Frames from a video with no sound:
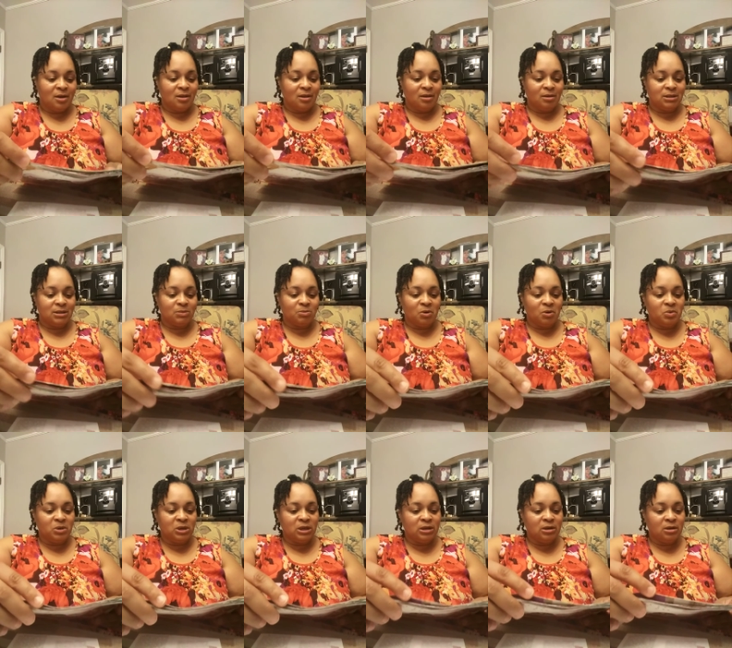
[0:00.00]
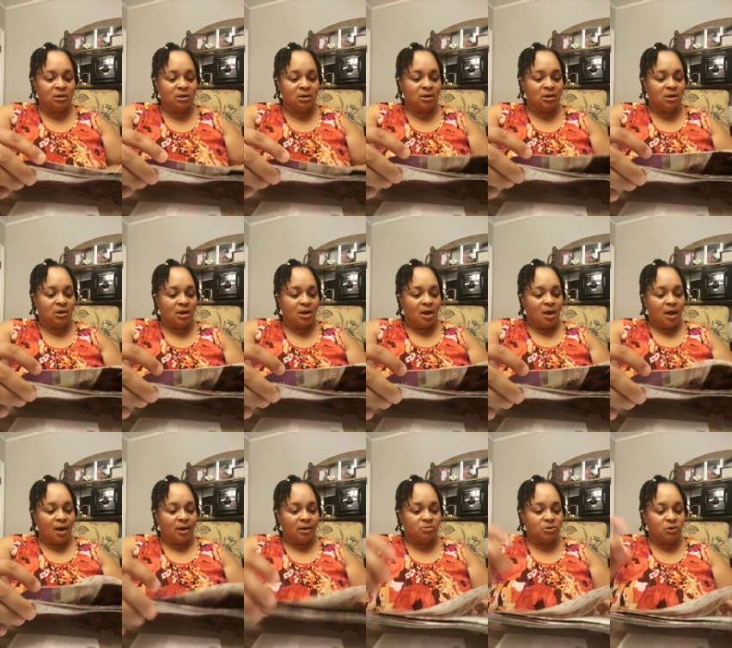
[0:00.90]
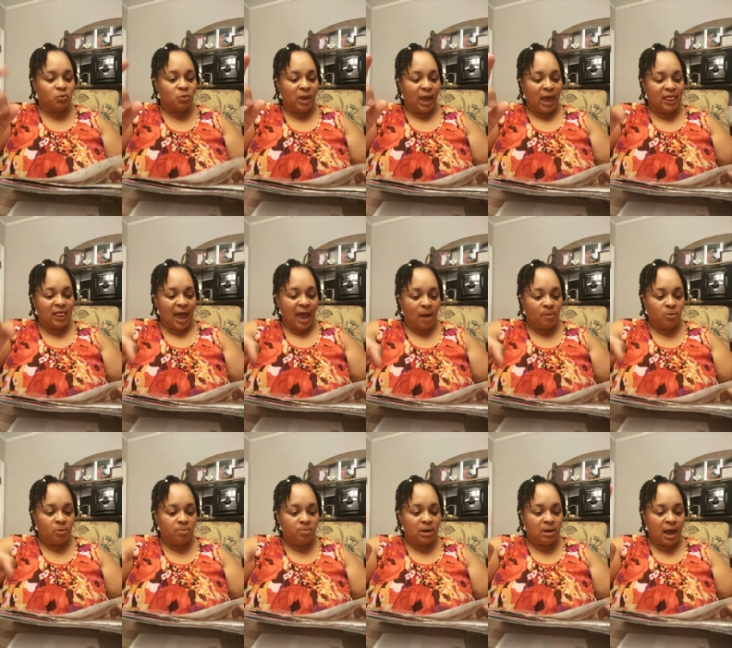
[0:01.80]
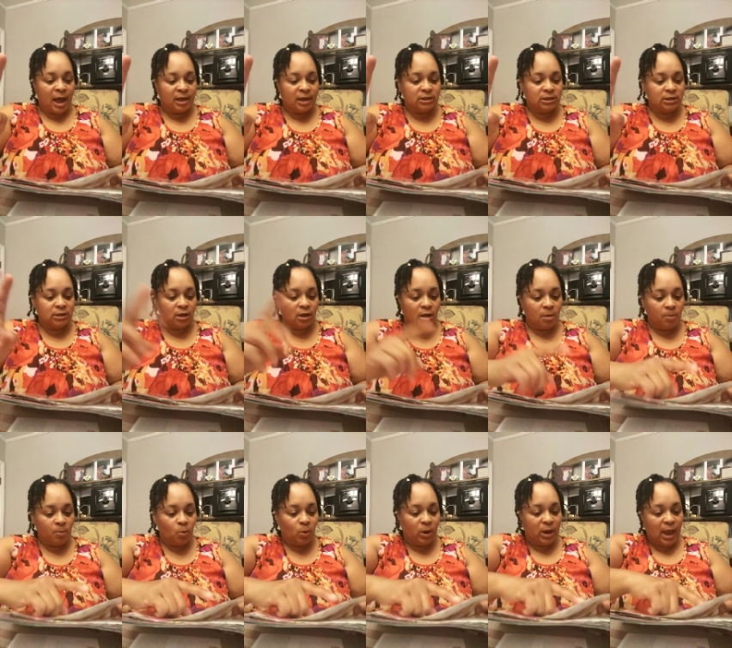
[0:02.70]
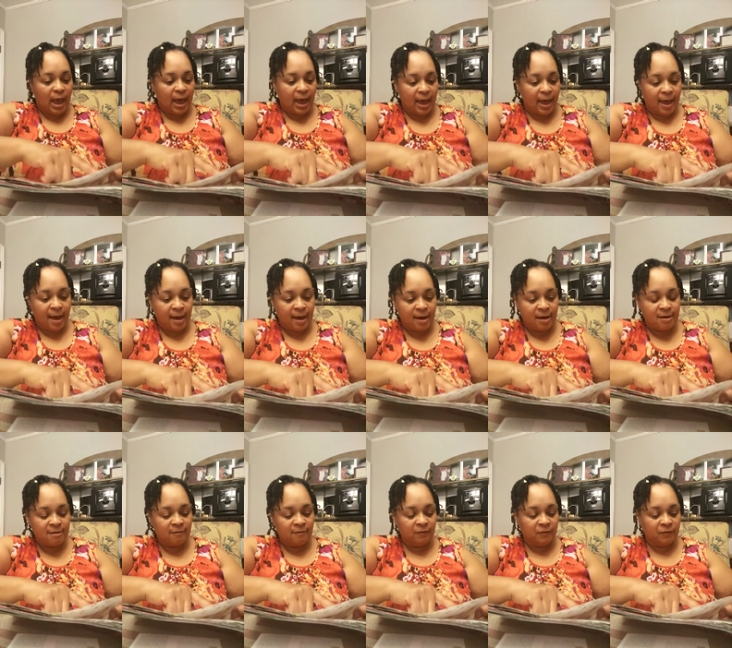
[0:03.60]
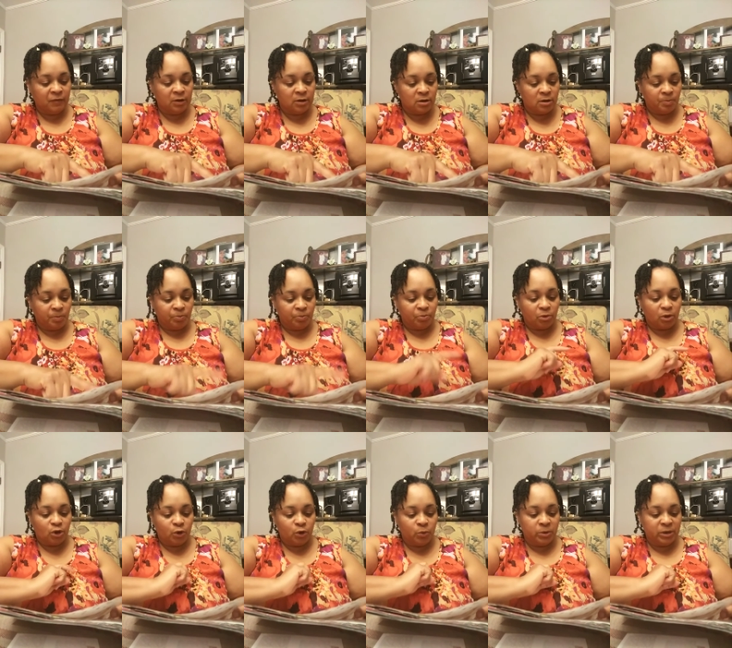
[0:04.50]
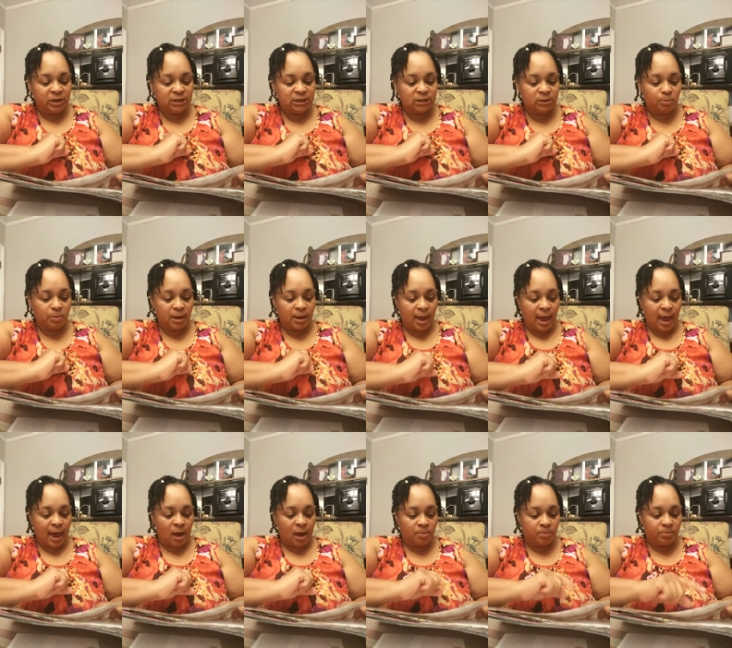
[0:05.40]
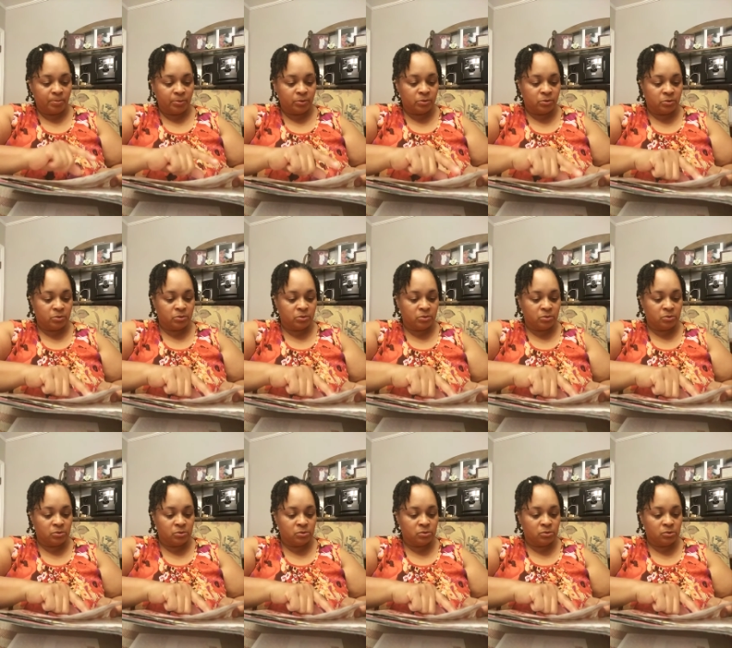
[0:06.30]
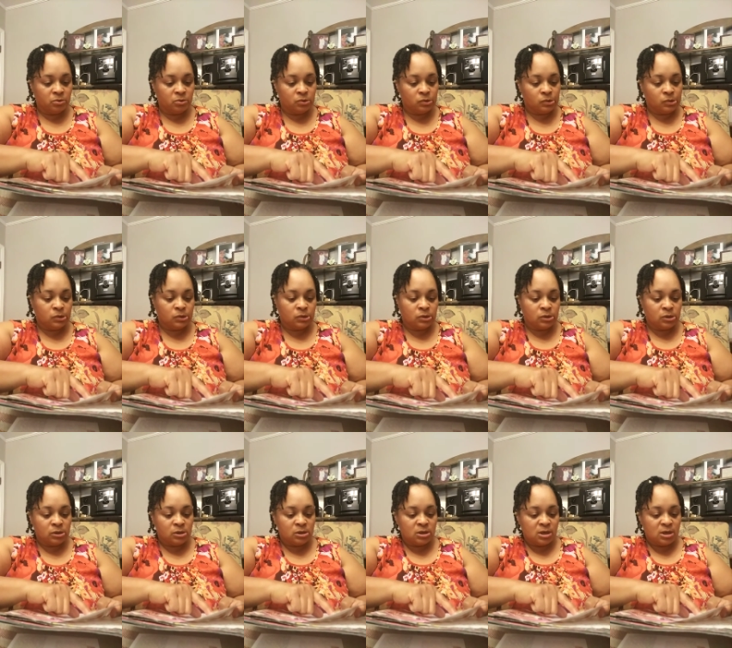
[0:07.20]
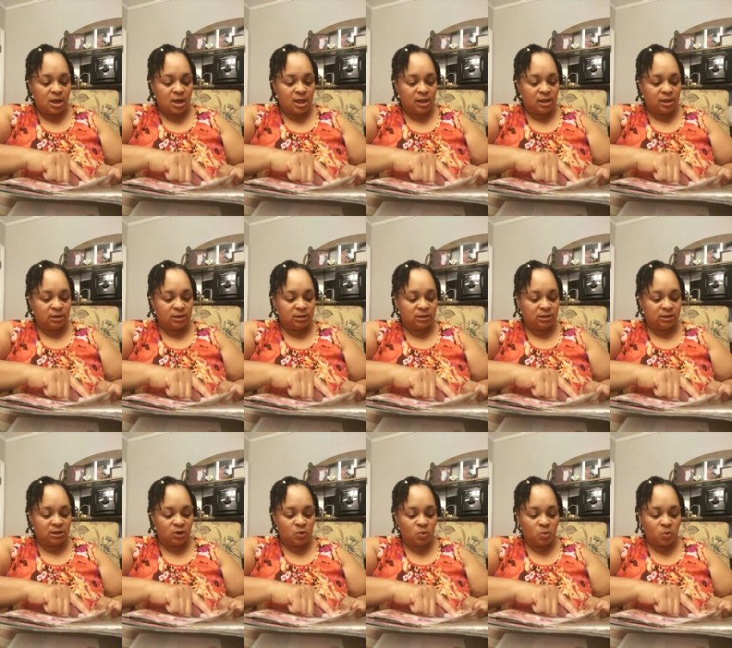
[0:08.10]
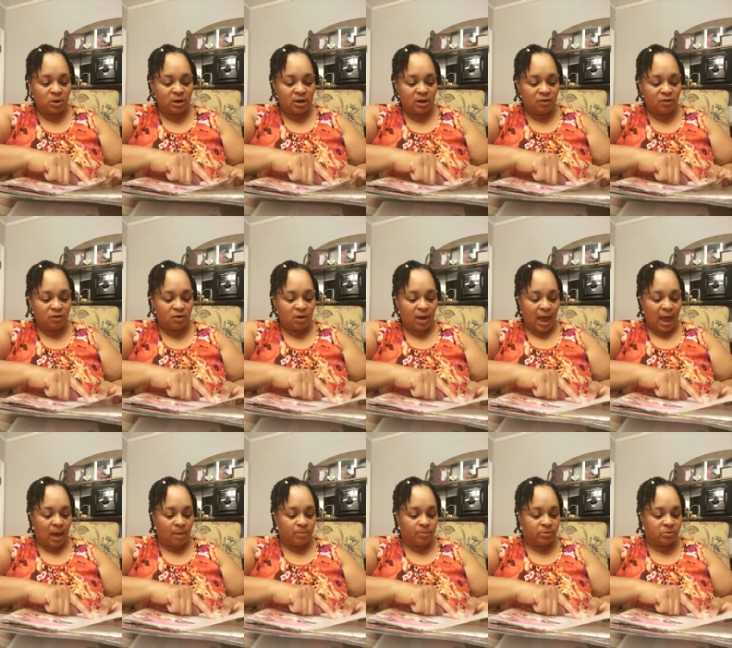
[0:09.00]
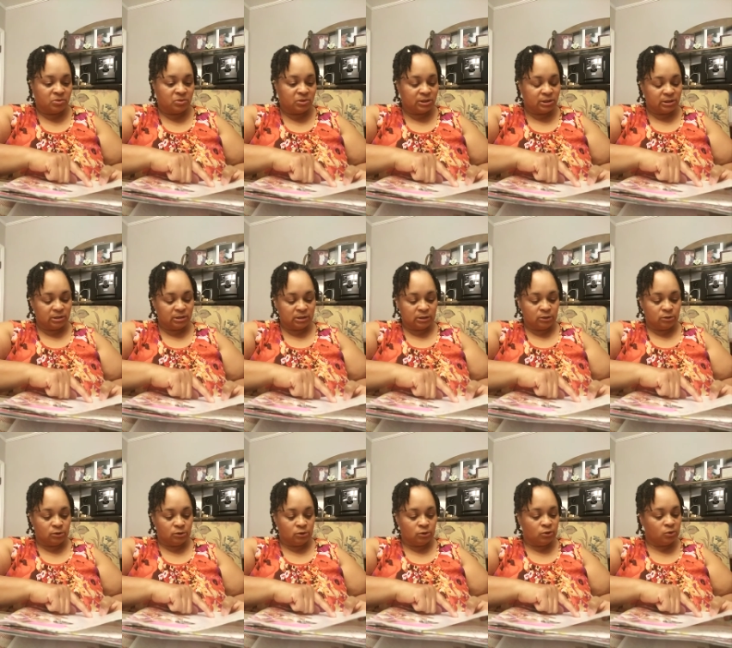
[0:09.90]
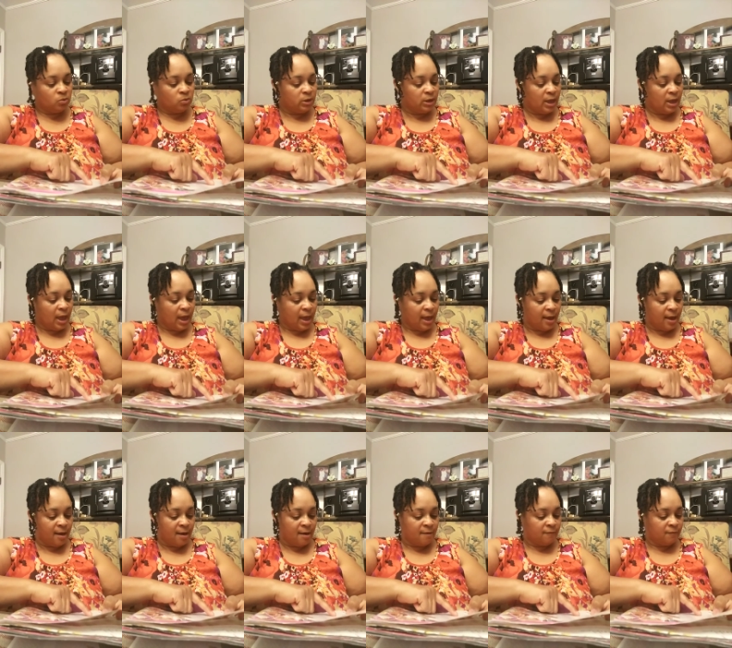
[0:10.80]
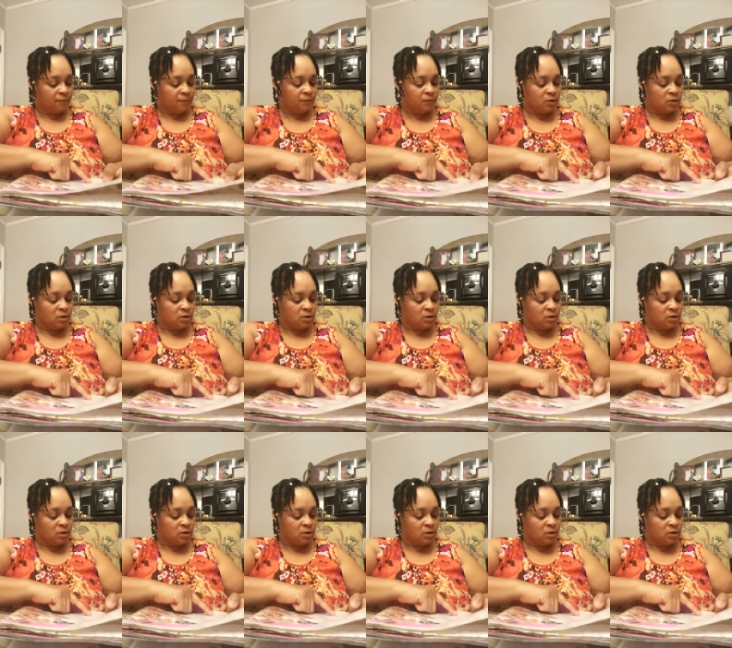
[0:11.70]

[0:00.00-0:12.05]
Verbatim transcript: They smell really good. Um, so we have the apple blossom. We have crisp apple. And let's see, what other apple scent do we have?